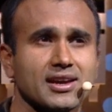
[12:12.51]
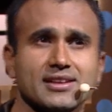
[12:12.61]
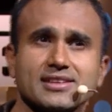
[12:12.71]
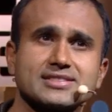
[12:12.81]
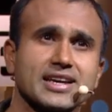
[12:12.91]

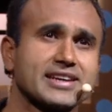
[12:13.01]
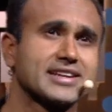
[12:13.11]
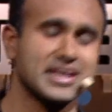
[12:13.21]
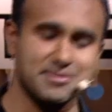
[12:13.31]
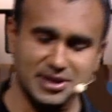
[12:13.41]
and the
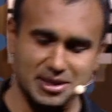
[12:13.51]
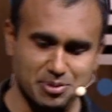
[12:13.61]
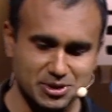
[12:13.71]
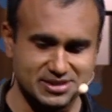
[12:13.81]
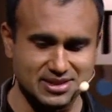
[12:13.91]
second anybody
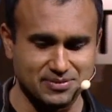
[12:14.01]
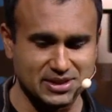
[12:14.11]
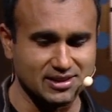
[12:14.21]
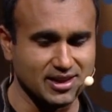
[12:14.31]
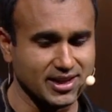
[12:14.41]
puts
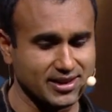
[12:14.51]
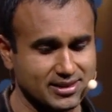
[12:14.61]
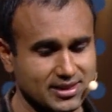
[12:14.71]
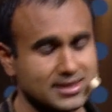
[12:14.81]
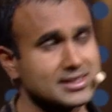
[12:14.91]
something like,